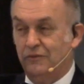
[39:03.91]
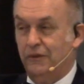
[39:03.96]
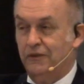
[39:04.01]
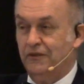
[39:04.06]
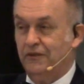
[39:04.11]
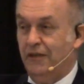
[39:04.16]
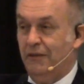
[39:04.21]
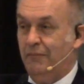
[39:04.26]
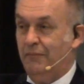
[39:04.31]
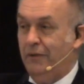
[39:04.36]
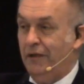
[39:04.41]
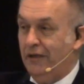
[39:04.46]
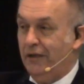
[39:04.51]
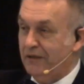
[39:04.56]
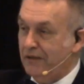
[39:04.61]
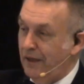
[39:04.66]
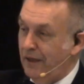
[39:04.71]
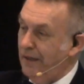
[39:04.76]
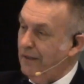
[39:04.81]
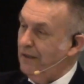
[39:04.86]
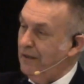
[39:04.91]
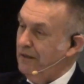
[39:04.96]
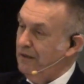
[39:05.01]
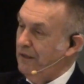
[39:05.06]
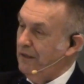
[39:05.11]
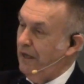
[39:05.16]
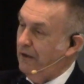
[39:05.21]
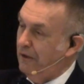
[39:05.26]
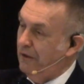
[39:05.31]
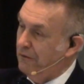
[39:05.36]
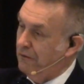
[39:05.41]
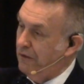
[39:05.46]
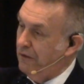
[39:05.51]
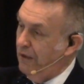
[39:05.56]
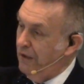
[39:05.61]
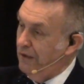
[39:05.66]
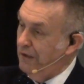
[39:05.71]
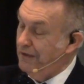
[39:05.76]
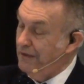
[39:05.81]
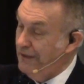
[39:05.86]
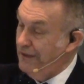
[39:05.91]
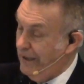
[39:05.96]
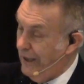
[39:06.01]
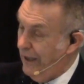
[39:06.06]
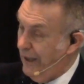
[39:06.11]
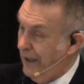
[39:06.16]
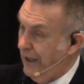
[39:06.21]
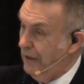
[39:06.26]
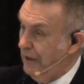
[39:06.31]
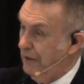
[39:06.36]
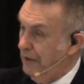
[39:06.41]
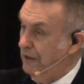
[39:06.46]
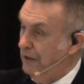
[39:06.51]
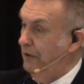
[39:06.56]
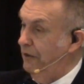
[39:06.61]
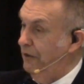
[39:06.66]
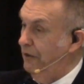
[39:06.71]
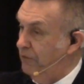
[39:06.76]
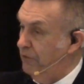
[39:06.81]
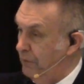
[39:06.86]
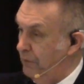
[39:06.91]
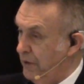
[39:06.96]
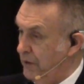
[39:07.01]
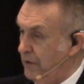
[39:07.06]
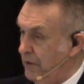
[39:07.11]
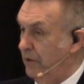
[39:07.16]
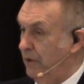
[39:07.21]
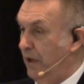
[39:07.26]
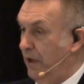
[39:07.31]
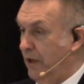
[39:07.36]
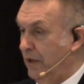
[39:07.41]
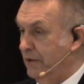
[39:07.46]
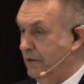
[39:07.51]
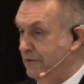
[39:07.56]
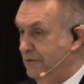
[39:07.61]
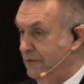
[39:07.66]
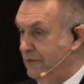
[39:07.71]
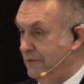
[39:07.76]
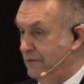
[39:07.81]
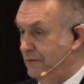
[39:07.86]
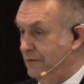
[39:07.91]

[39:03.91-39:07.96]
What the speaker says: was him being taken down dead from the cross.